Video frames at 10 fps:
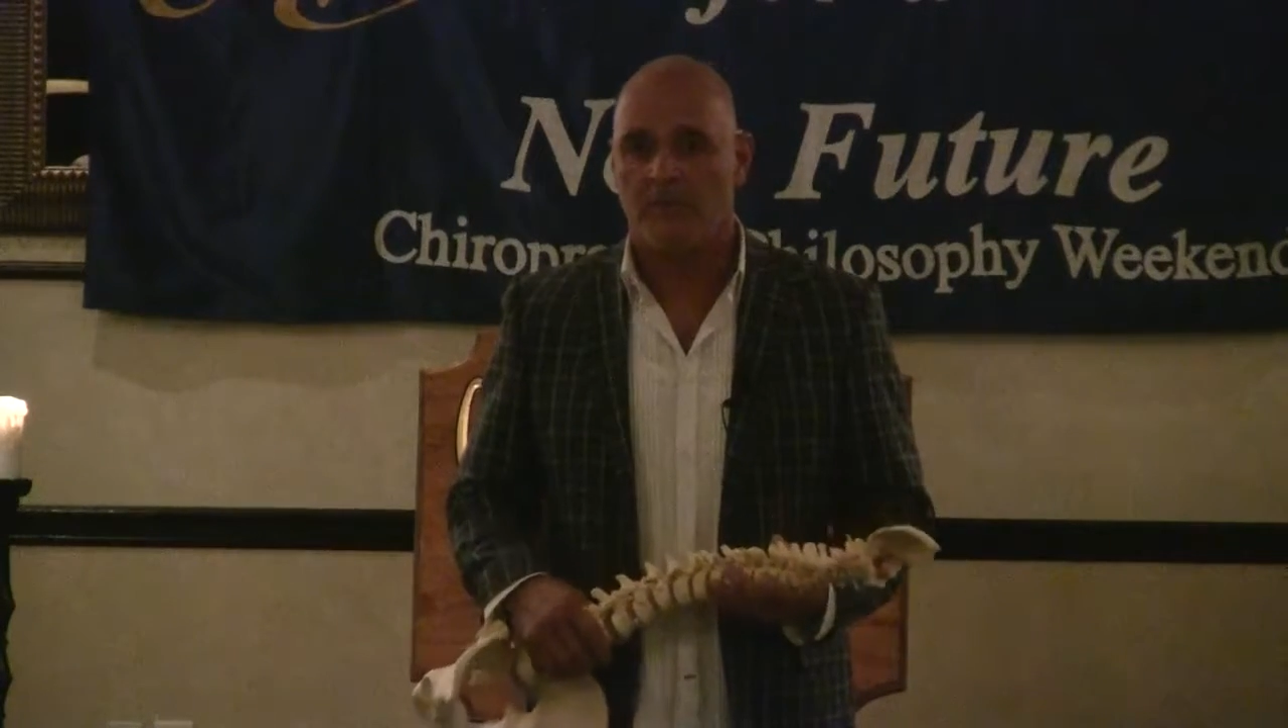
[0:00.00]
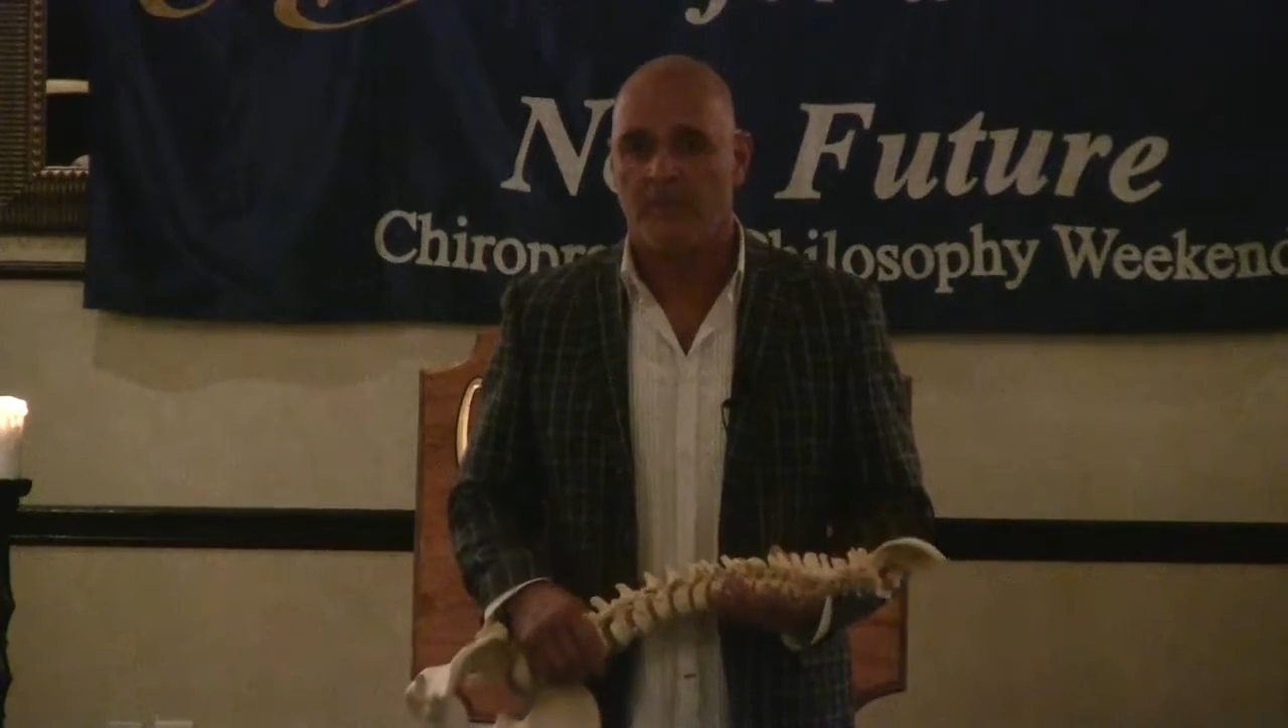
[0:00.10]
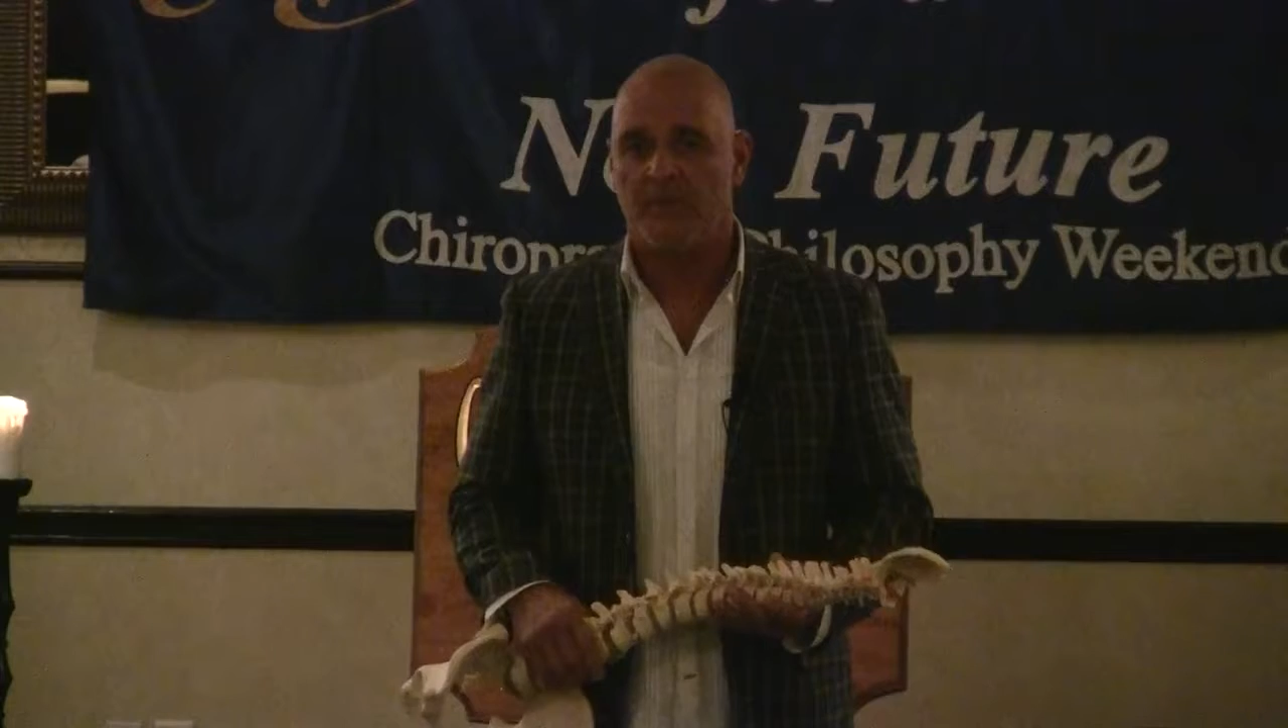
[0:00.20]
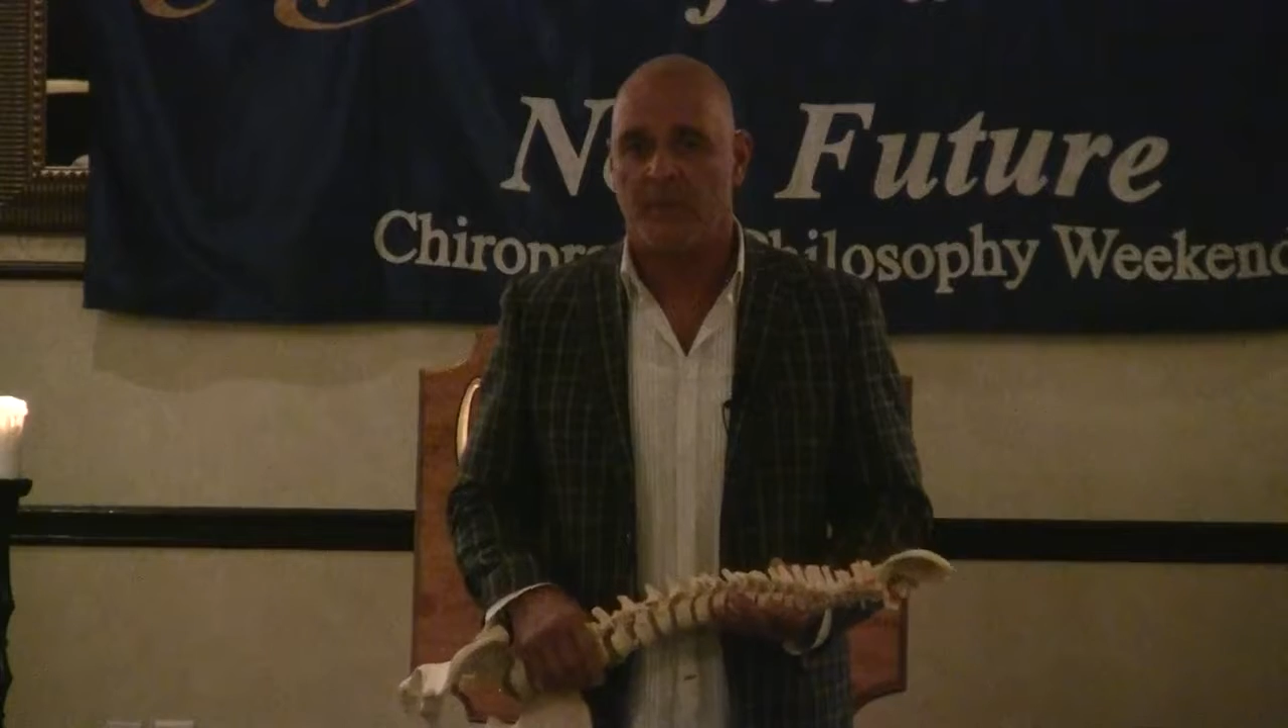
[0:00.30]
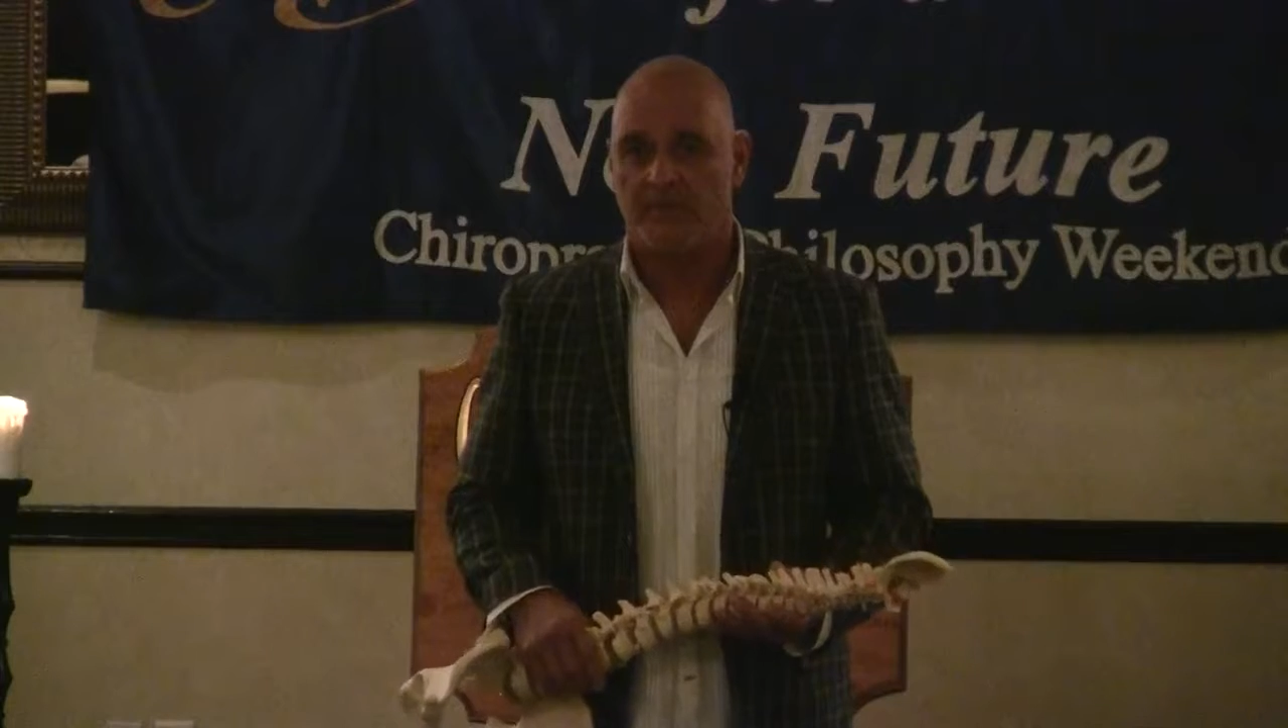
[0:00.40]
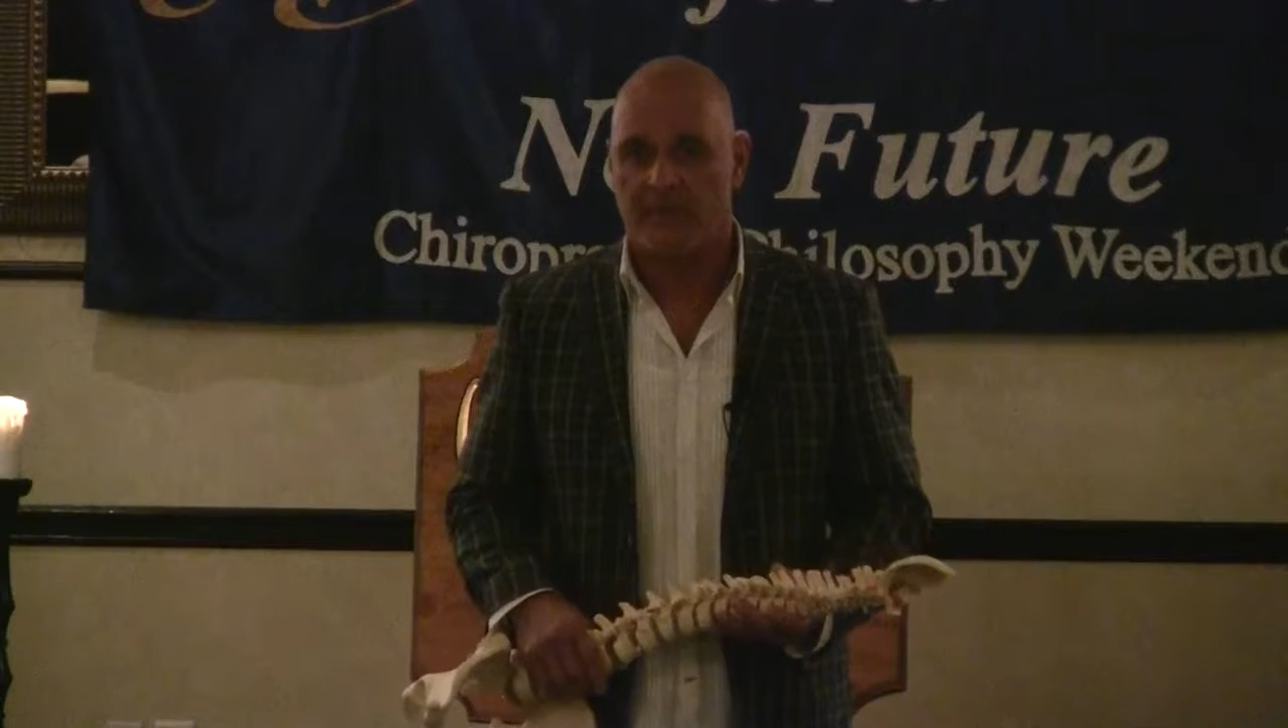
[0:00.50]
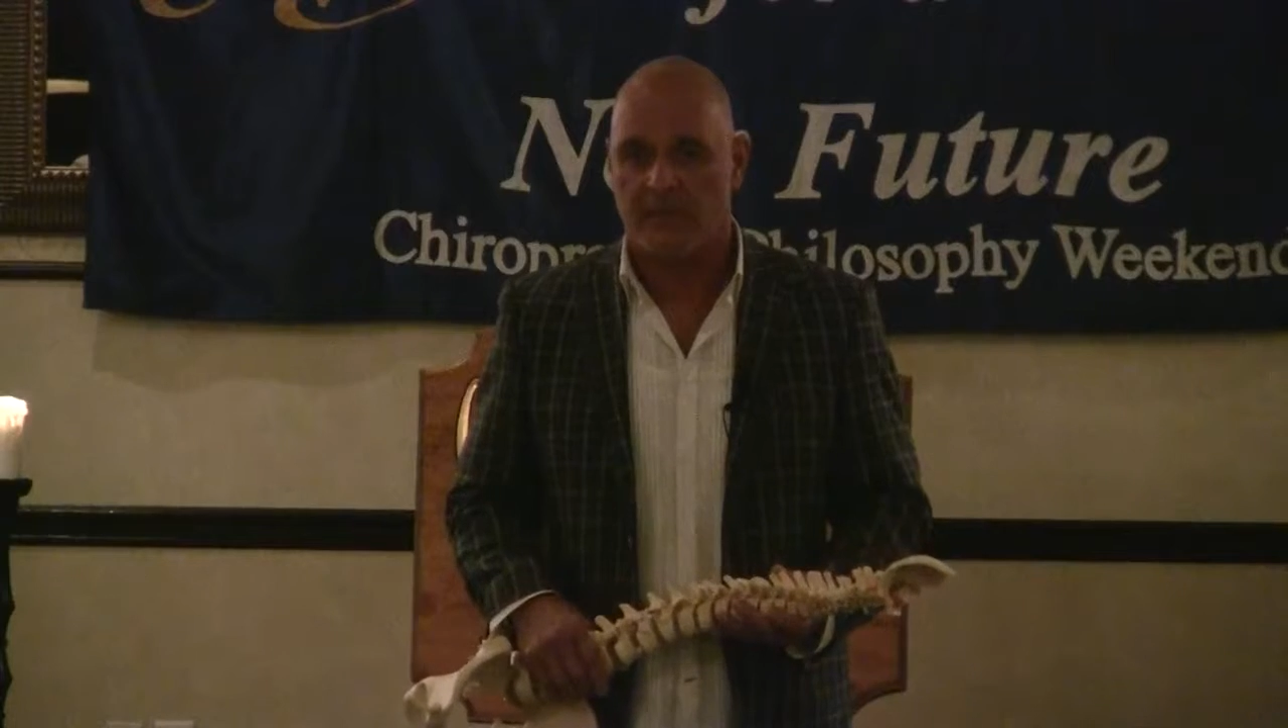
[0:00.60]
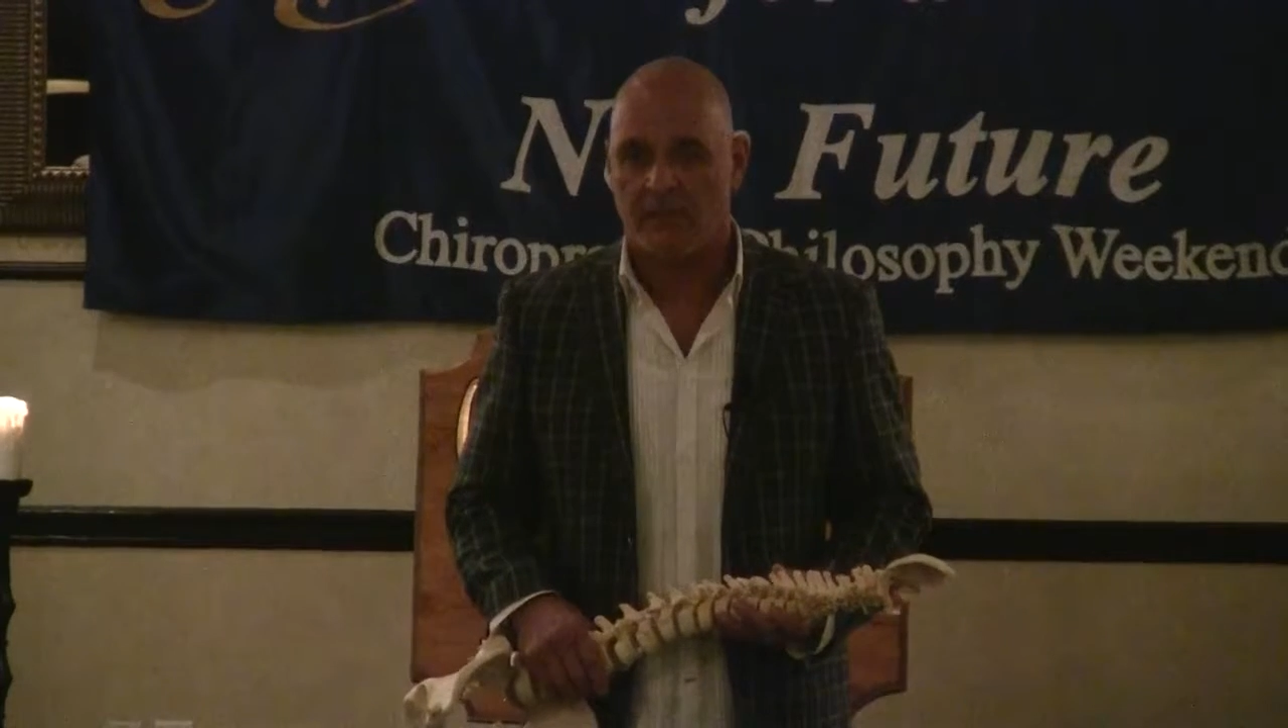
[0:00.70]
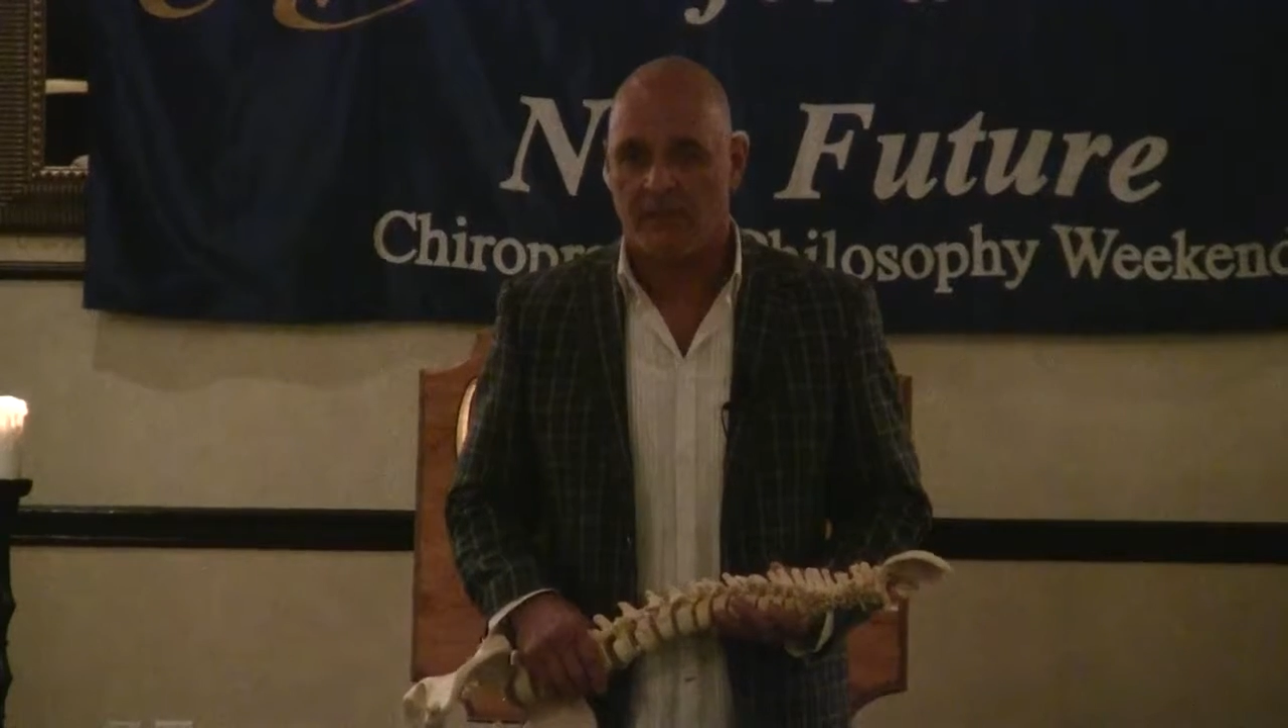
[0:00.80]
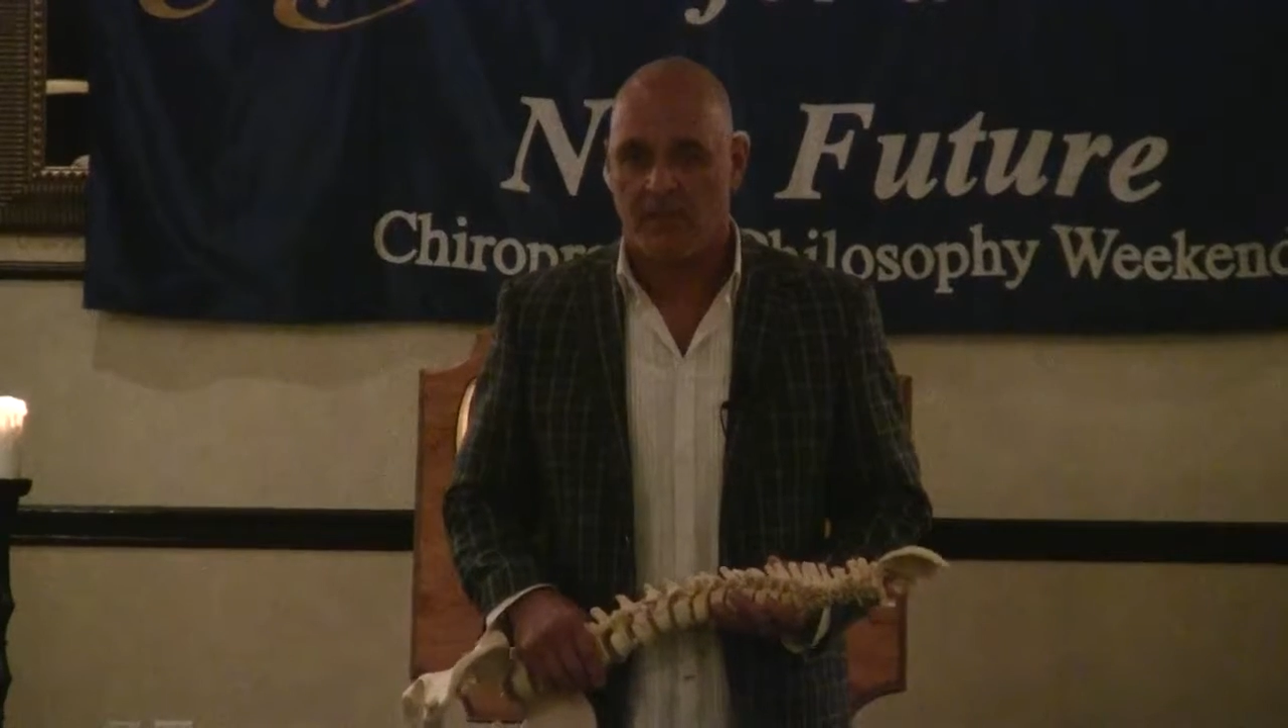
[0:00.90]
maybe nothing.